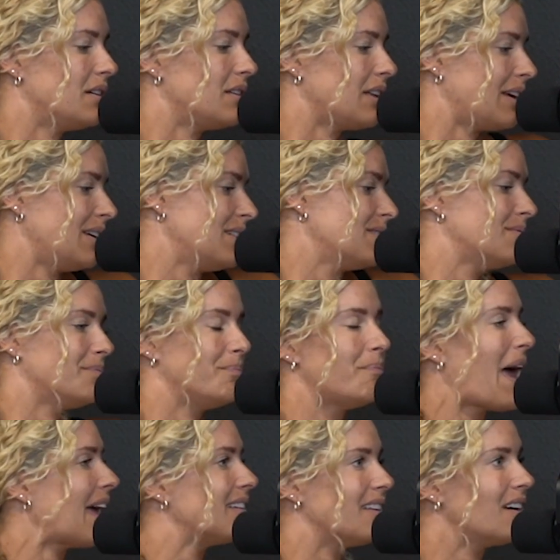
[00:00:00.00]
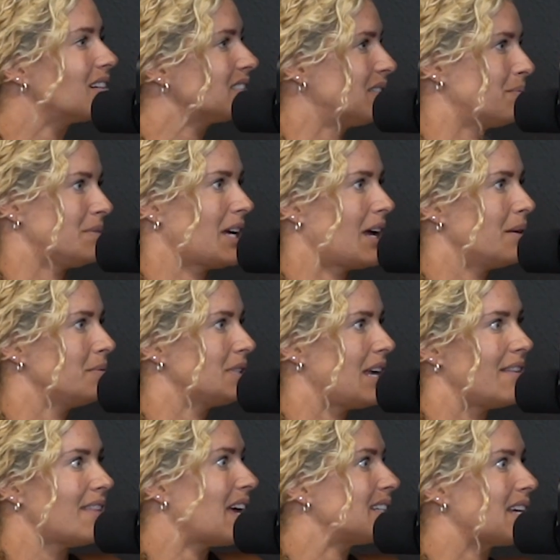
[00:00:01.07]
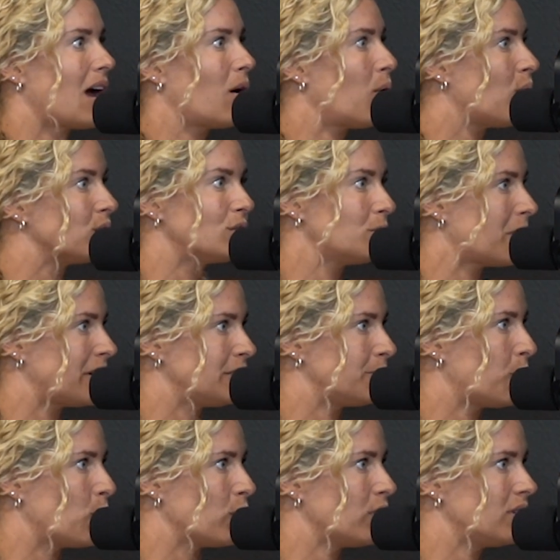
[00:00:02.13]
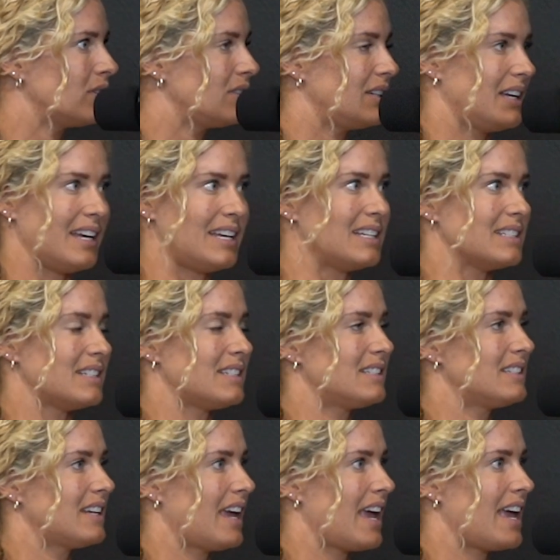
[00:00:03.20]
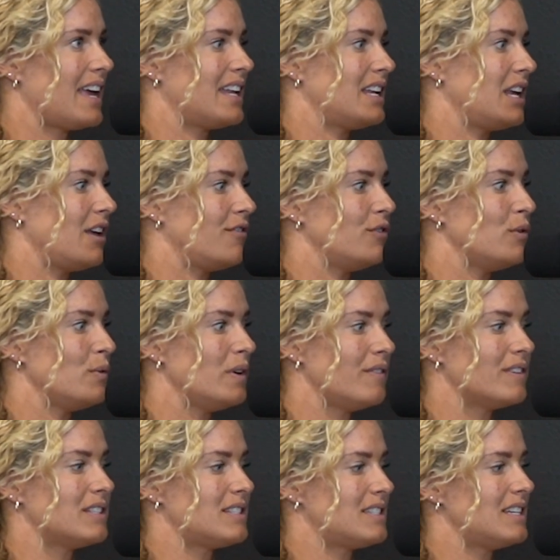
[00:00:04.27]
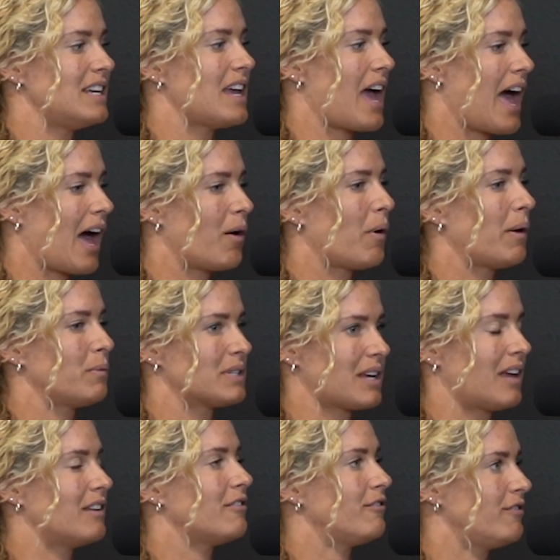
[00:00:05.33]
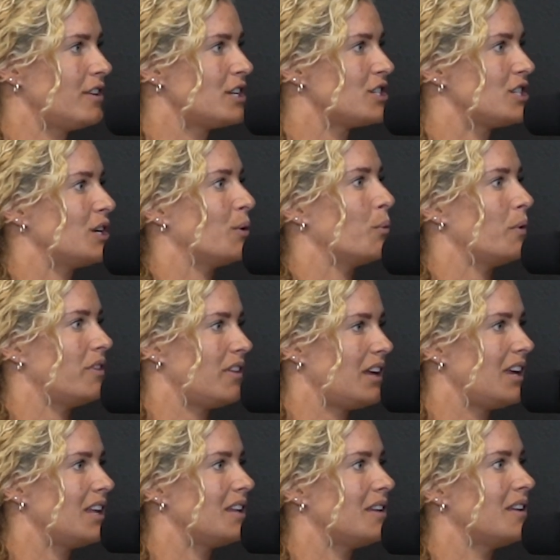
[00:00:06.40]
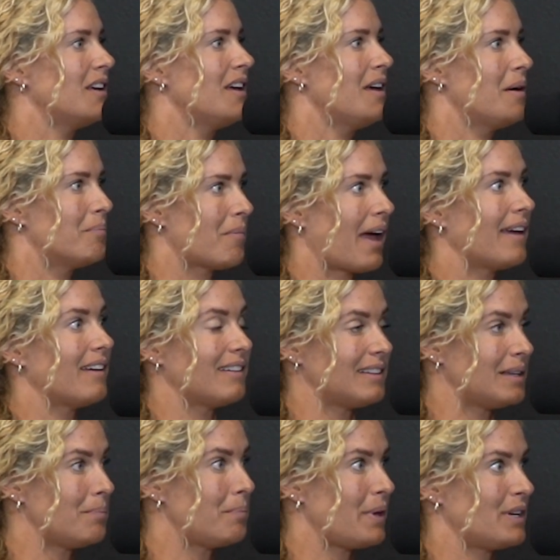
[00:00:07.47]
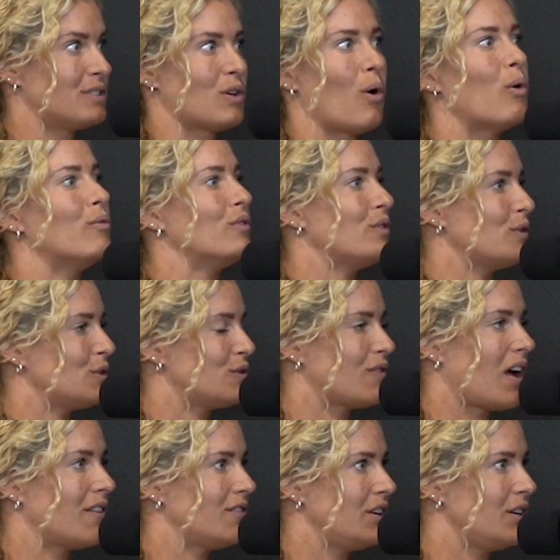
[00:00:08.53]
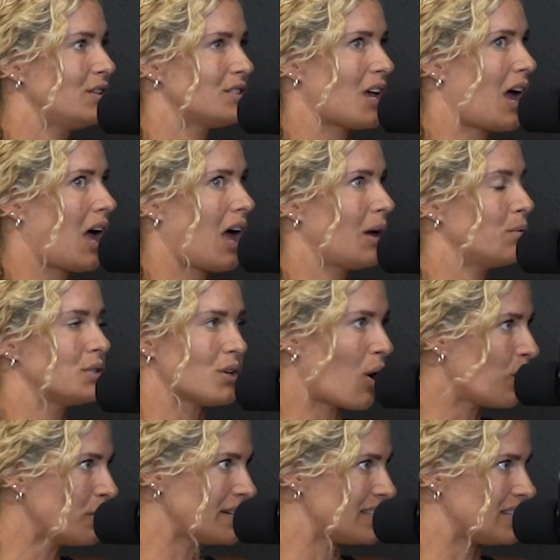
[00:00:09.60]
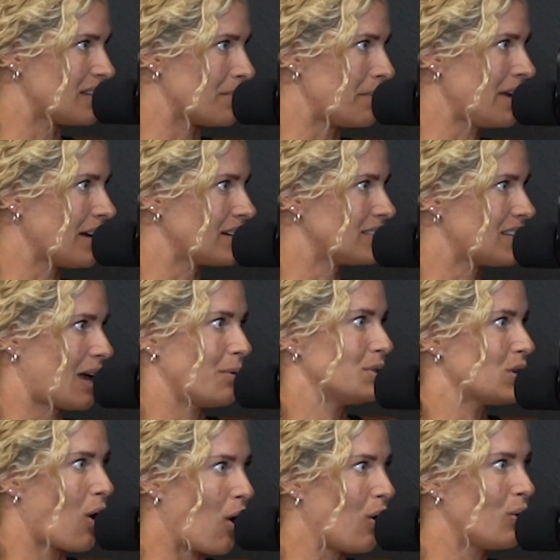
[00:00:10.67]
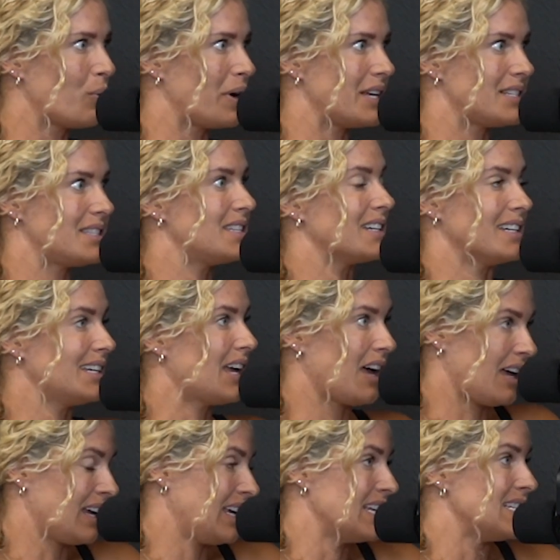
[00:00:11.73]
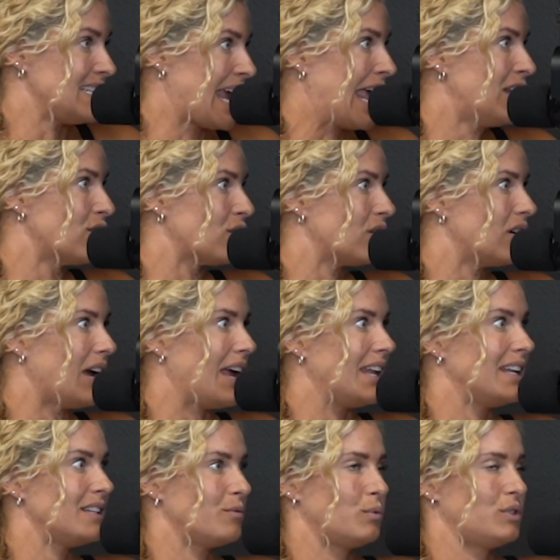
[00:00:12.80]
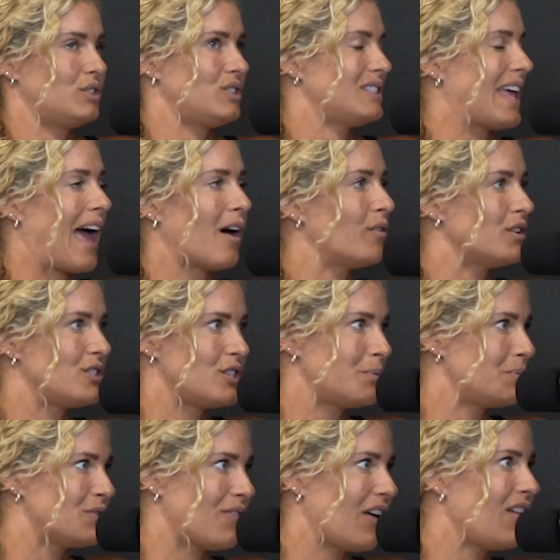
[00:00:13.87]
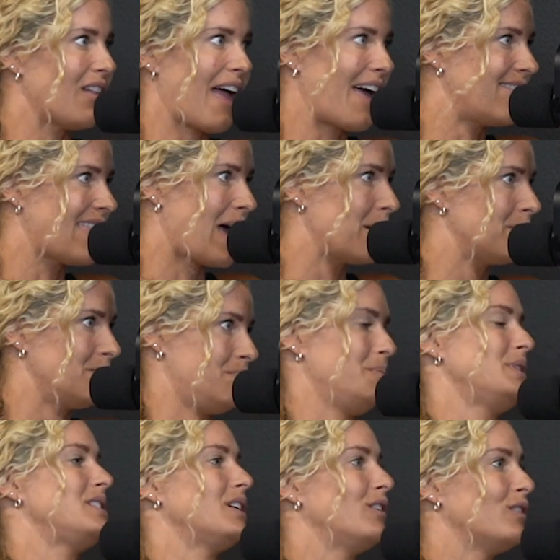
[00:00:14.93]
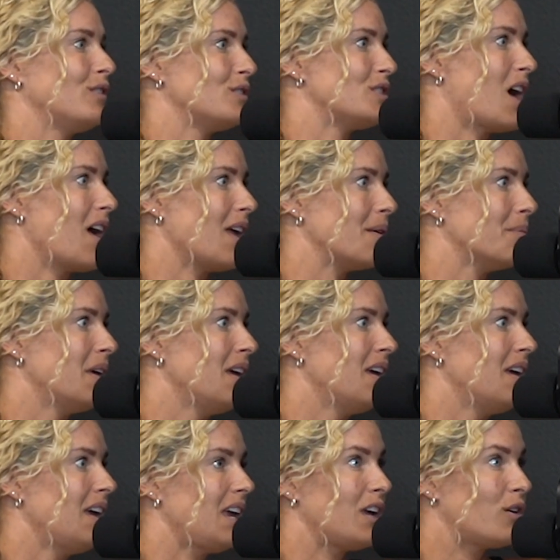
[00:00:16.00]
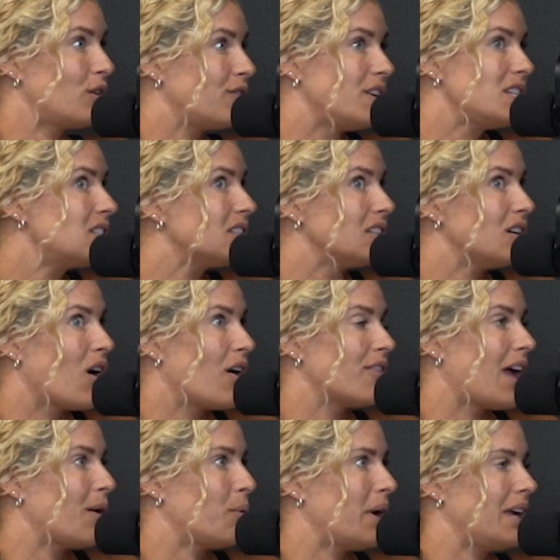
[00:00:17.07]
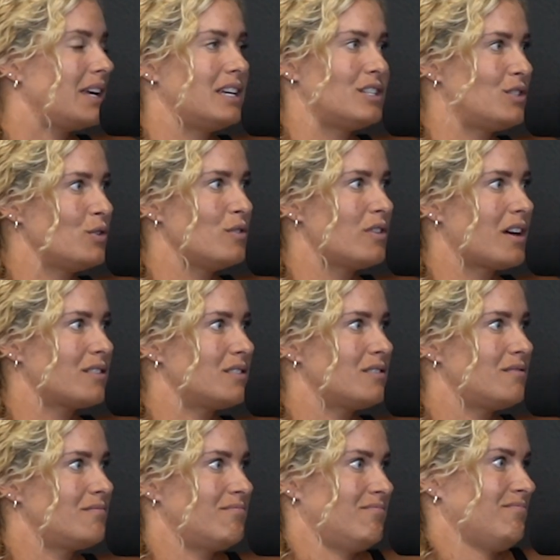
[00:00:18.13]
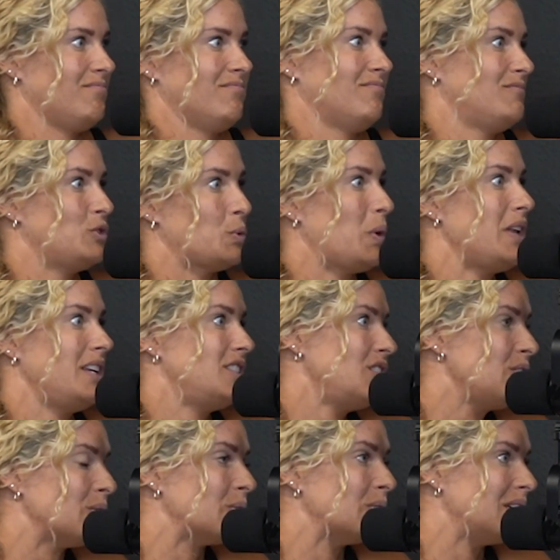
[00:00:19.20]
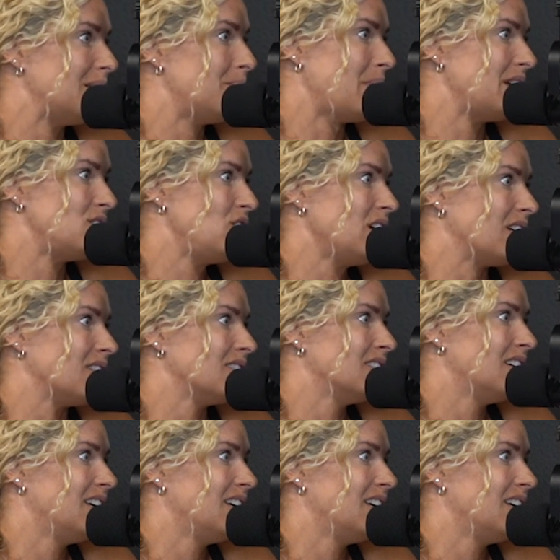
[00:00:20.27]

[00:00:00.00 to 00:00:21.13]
like bad luck sometimes. And that's how also my sport is. And if you even see how I was kind of finishing within my Olympics over those 5 years, I was always in the mix. I was always the contender. And it was just how the chips fell at that particular time. It could have easily gone that way in 2022 in Beijing.